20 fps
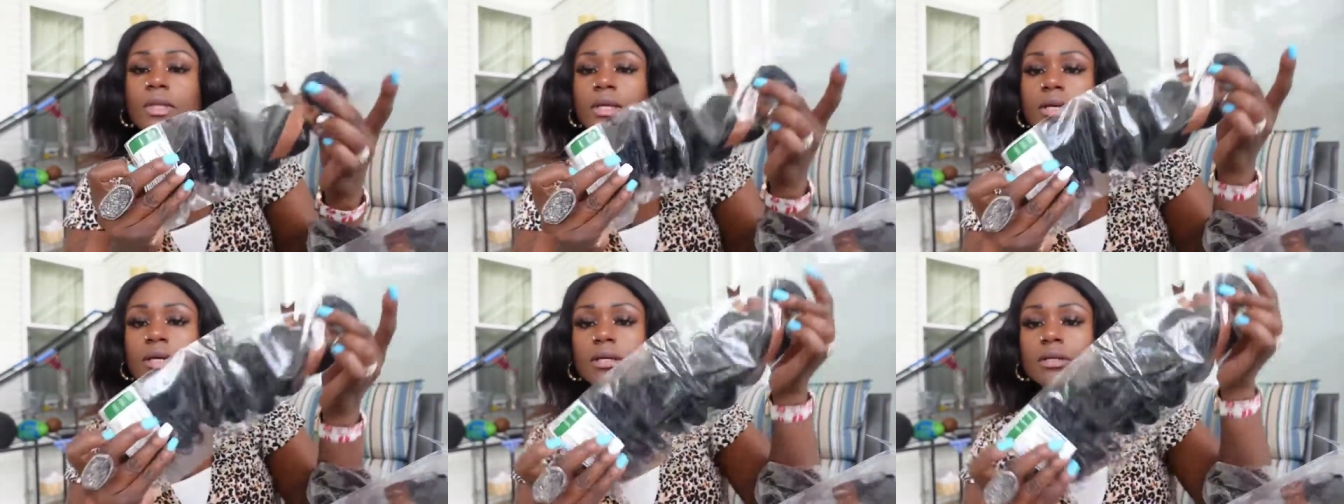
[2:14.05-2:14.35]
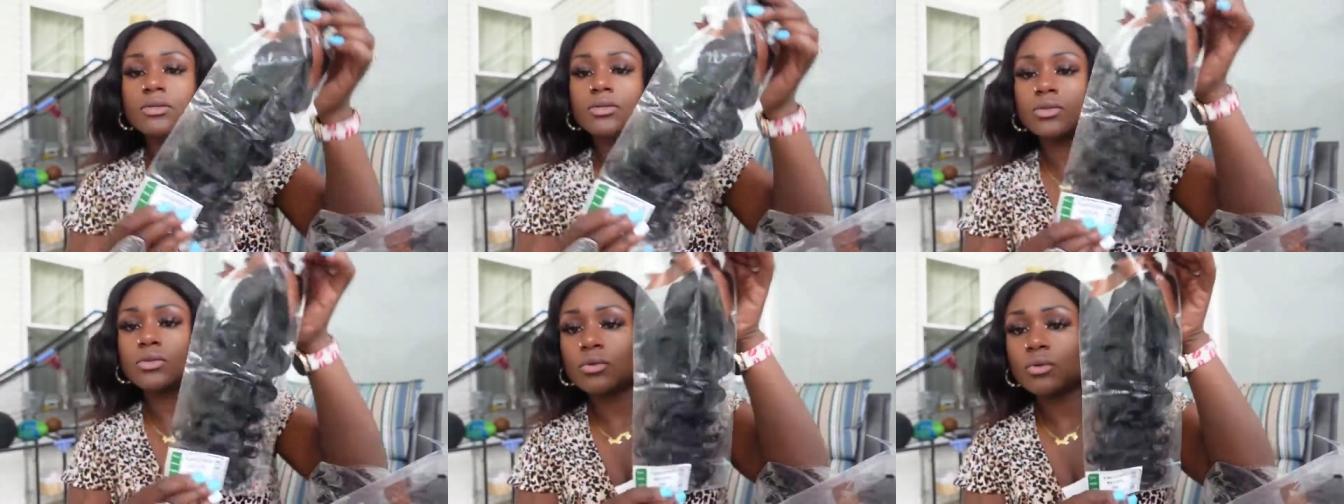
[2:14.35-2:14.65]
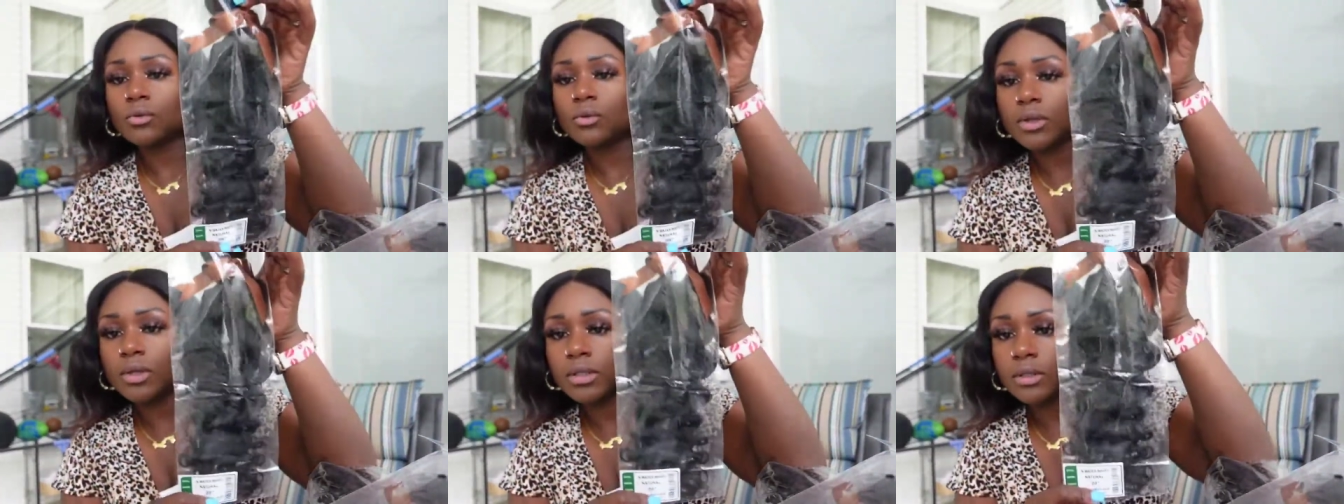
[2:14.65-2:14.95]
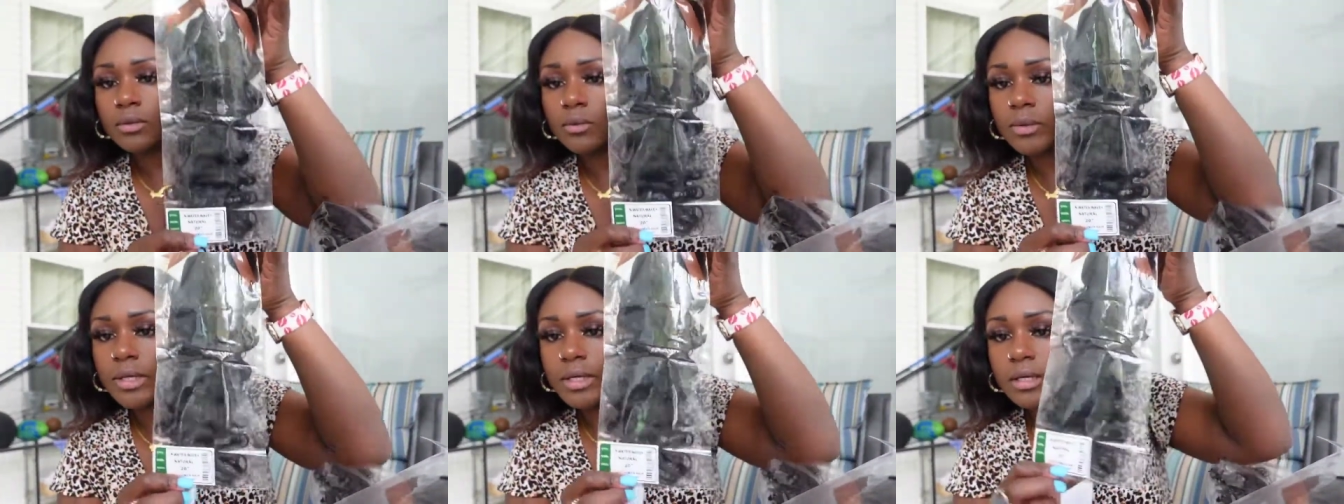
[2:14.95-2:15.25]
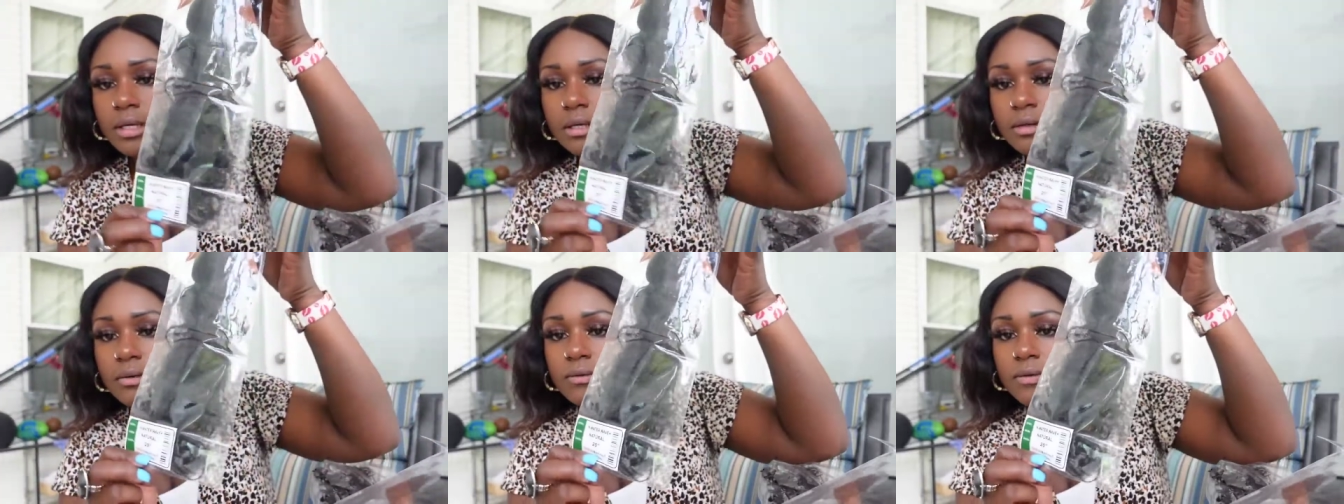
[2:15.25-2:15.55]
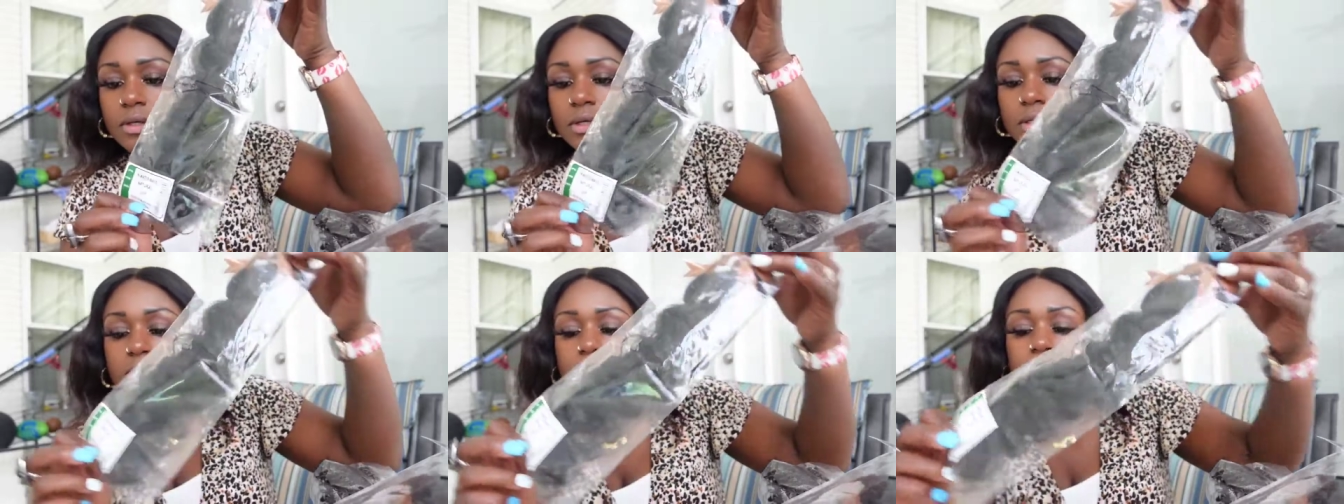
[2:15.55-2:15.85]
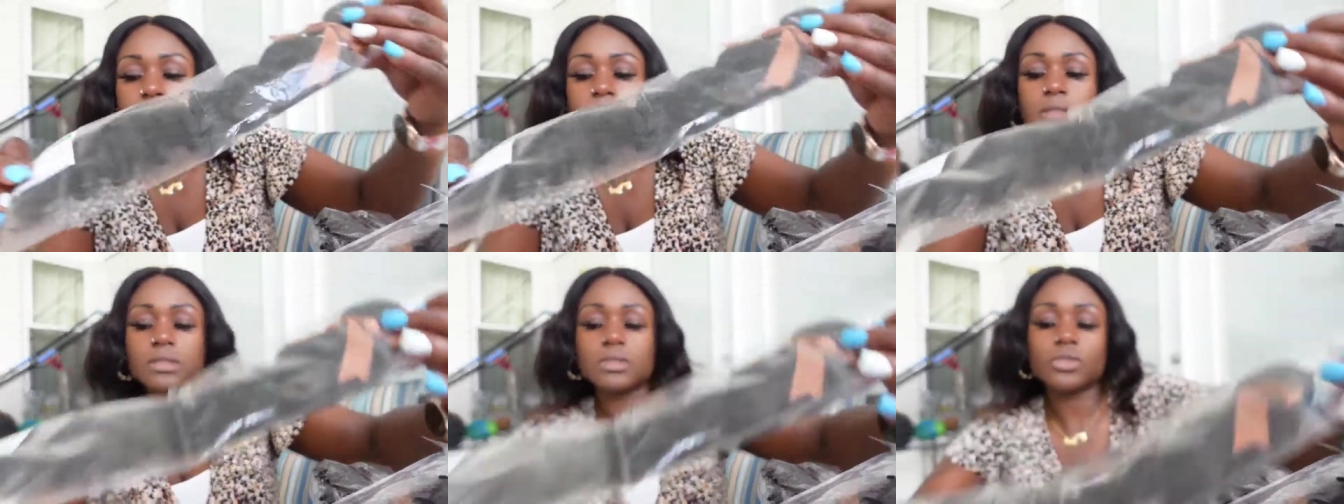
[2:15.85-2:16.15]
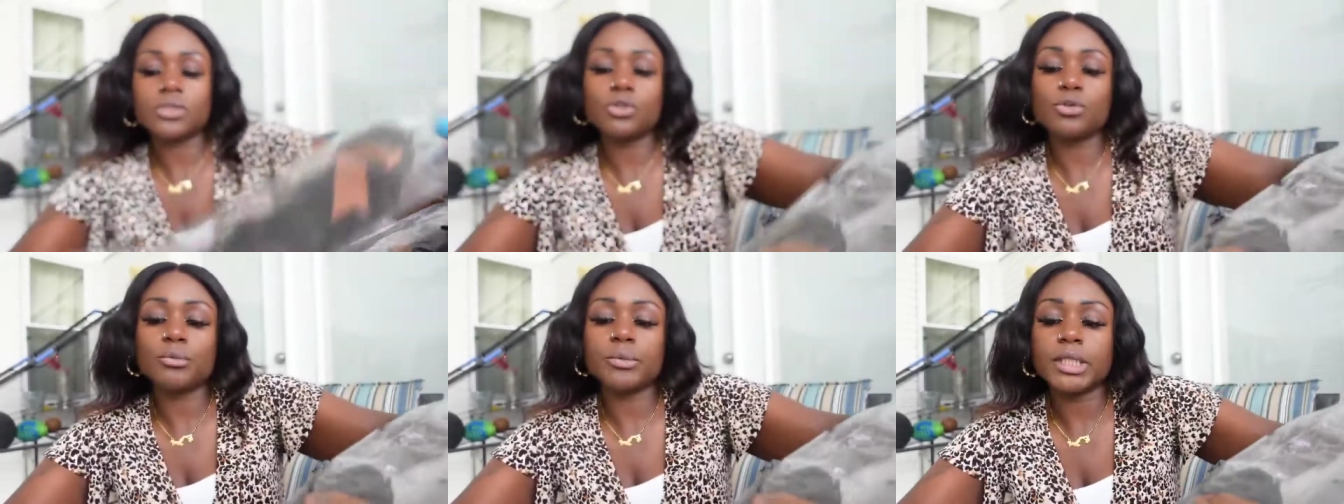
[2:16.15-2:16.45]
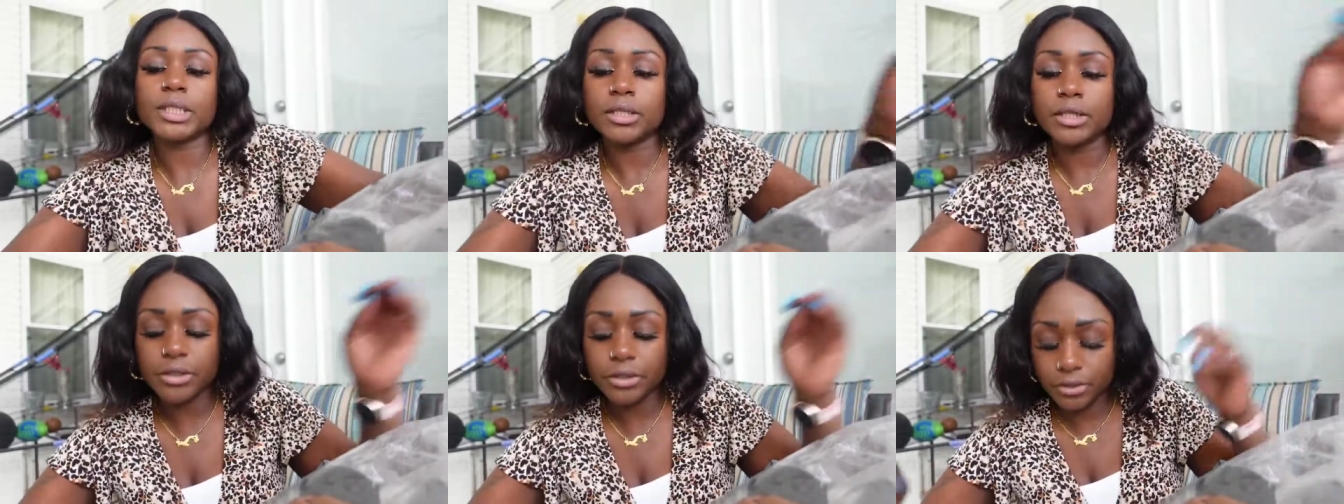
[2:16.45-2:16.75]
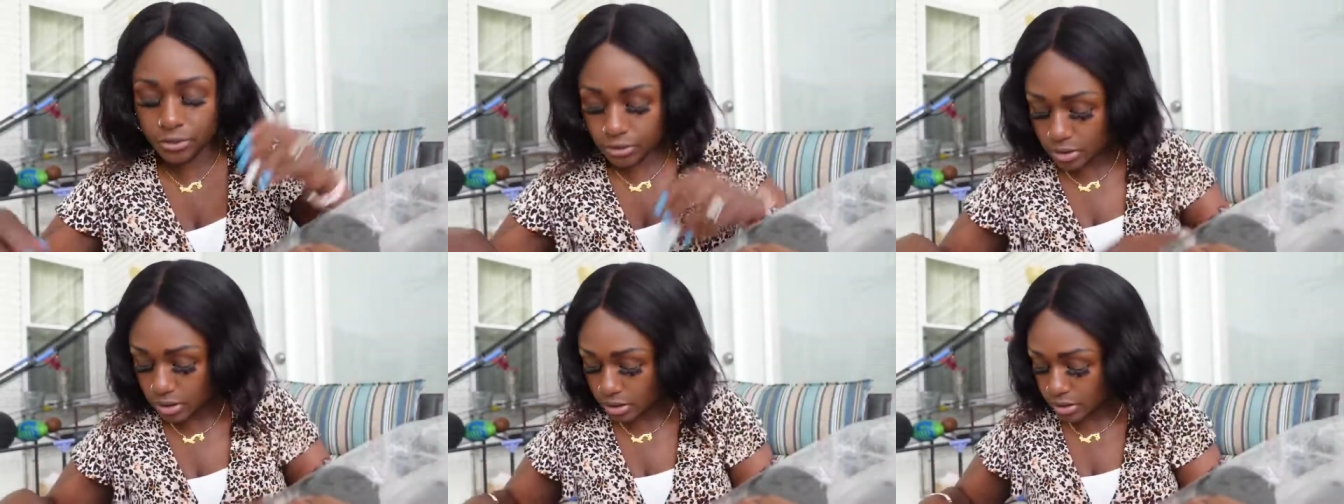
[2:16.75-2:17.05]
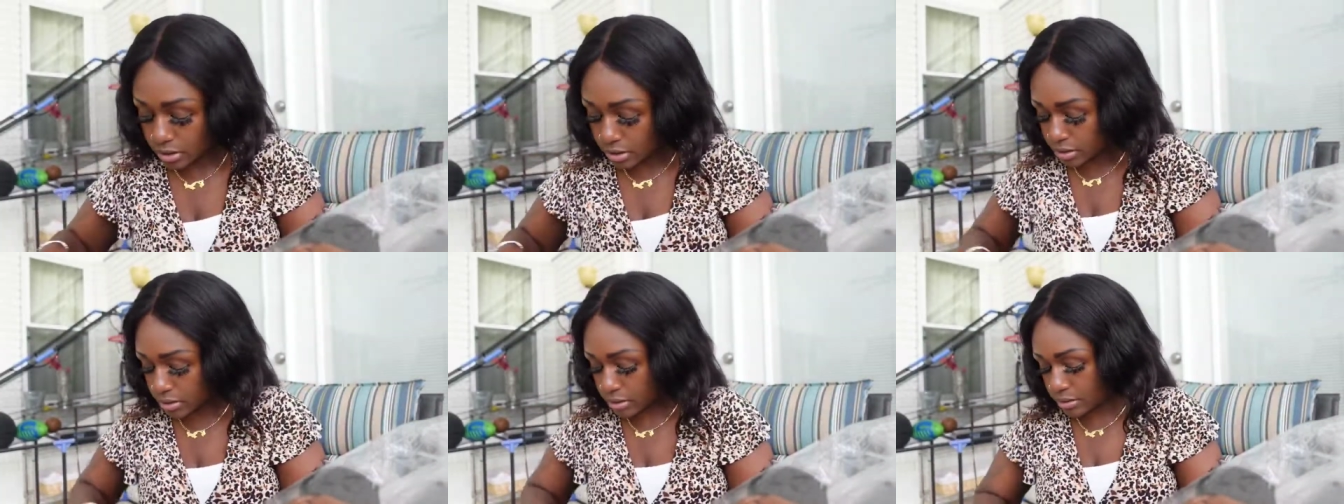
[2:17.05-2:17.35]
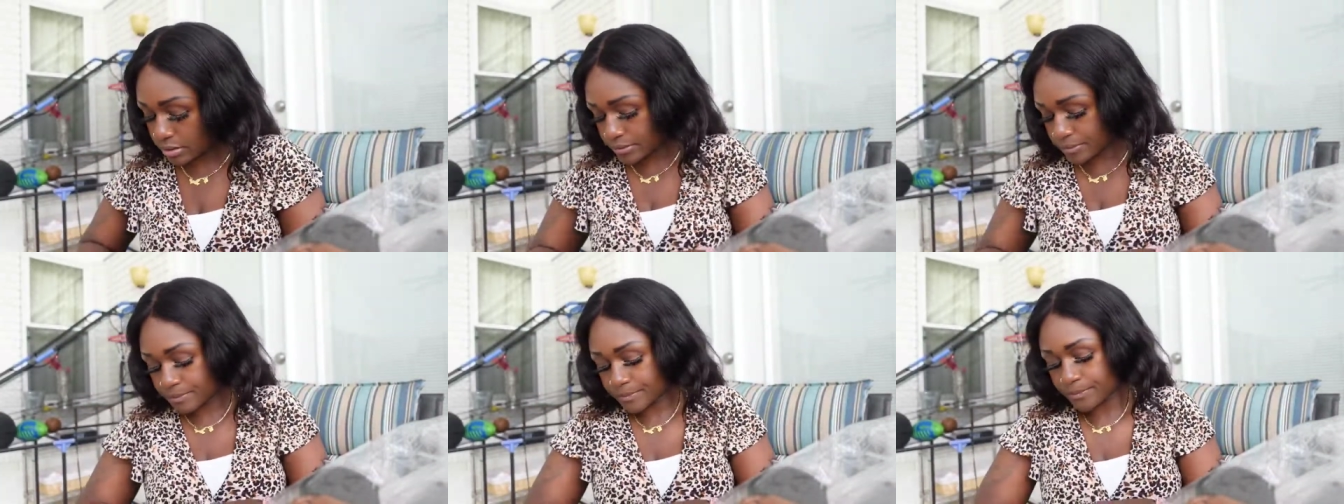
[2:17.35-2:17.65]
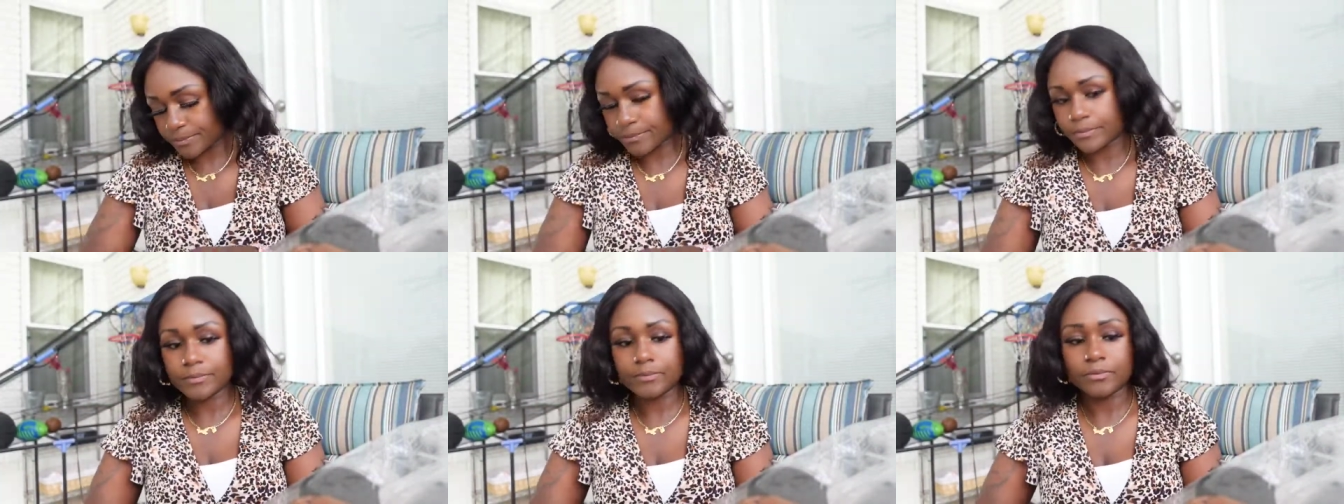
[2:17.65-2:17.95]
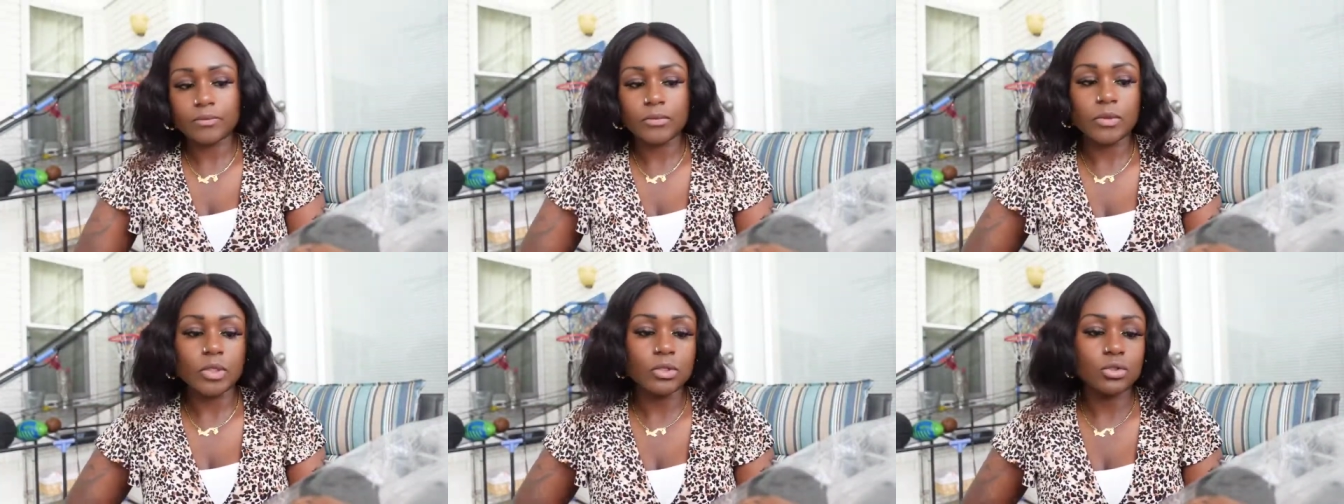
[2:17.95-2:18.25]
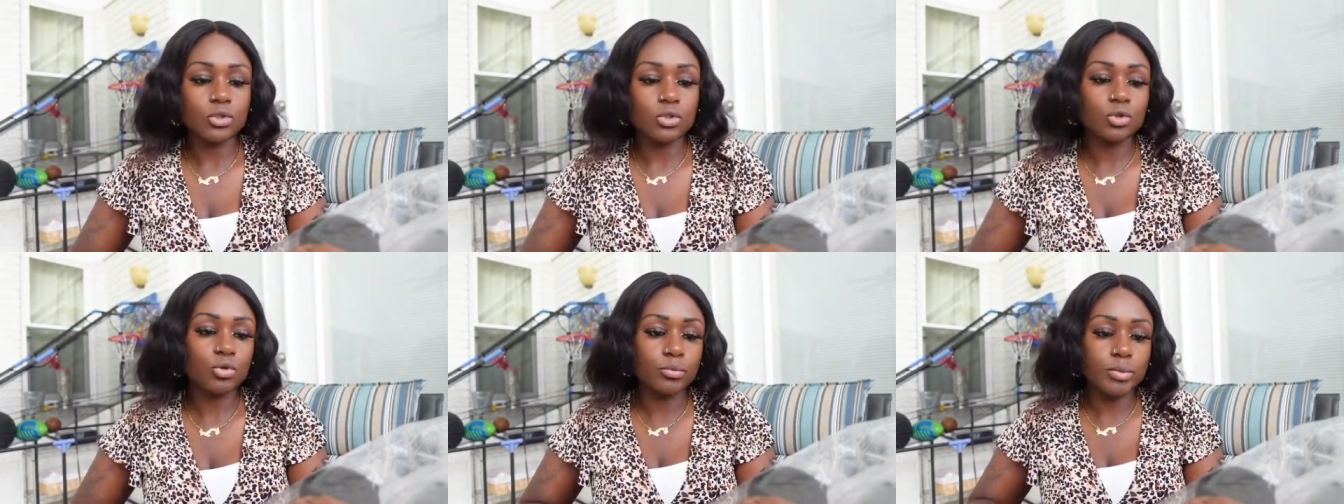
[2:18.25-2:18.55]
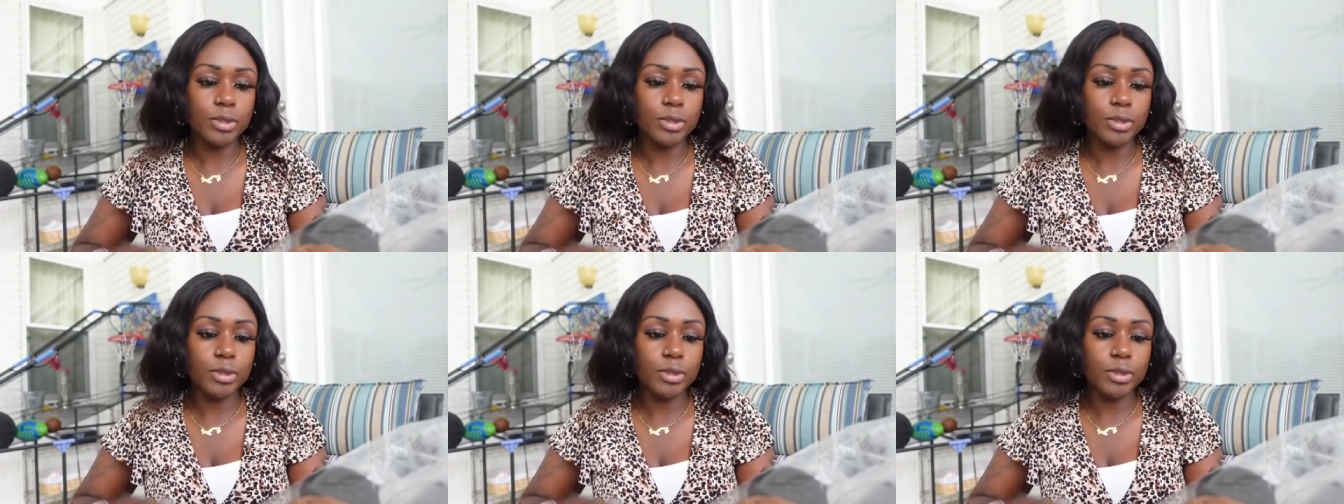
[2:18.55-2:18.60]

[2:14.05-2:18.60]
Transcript: Natural water wave. It says human hair on there. Two